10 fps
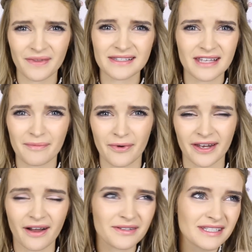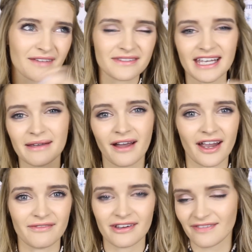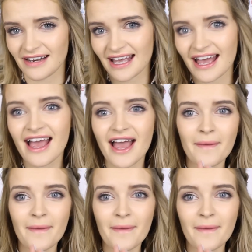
There's no point. I'll just have to keep going refilling it.